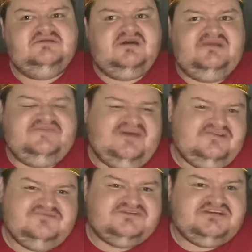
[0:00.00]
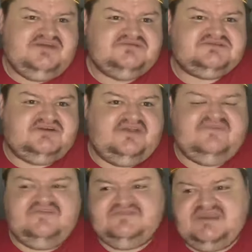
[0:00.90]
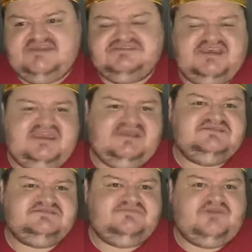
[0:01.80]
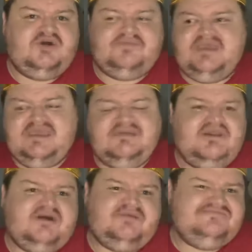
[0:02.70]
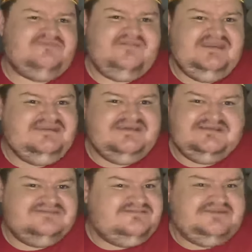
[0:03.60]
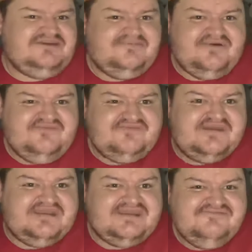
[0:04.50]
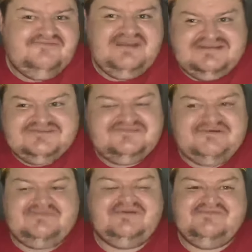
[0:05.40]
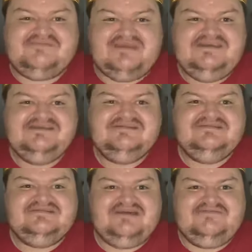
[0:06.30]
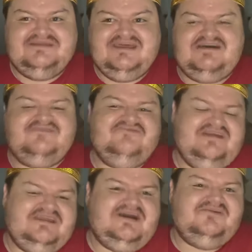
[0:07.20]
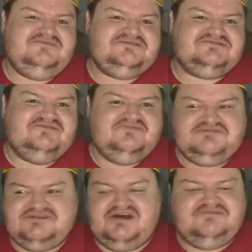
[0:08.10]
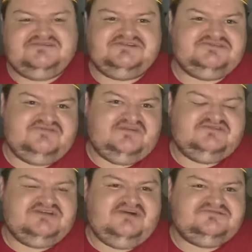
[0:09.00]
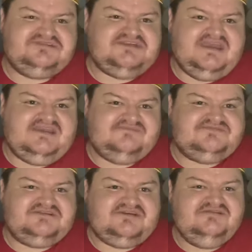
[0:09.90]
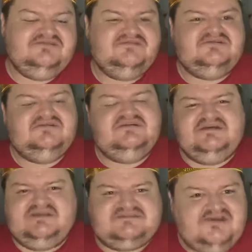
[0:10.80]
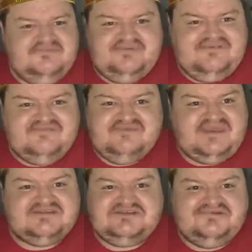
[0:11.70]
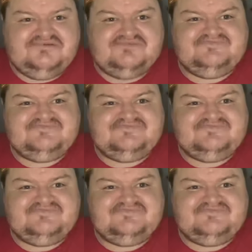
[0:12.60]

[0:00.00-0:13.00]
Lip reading: I mean, I've heard all the jokes, guys. 15 chins, blobby, blah, blah. I mean, they don't bother me. They really do not bother me. I mean, they're like really old school, childish games, you know. They don't bother me at all.